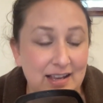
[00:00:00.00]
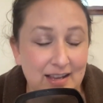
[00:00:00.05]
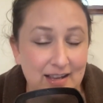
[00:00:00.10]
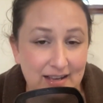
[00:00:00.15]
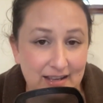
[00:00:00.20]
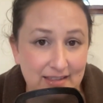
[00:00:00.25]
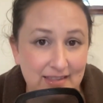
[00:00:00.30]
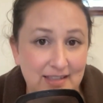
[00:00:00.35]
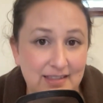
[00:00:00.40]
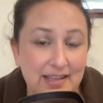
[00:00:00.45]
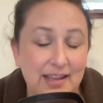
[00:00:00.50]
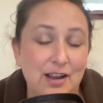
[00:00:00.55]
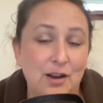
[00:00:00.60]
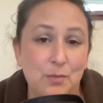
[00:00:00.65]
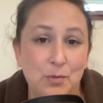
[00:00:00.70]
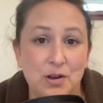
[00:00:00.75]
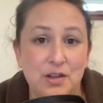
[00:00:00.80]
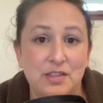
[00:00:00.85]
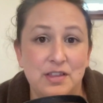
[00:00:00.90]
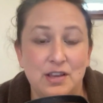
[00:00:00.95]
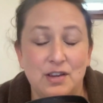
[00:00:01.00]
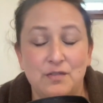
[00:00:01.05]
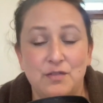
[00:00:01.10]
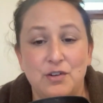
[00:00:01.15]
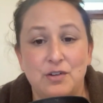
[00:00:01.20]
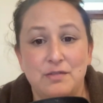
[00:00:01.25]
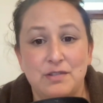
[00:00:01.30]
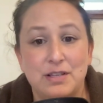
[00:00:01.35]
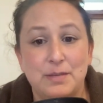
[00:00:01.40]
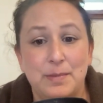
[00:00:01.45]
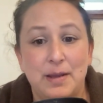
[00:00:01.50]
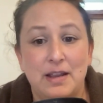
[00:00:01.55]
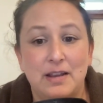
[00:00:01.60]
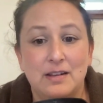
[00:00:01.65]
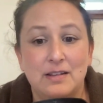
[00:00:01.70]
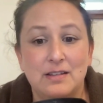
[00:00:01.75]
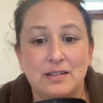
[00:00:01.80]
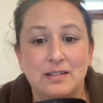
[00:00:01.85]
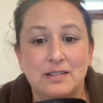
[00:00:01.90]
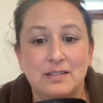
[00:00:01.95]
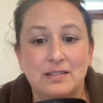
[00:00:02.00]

and that they are worthy of your respect.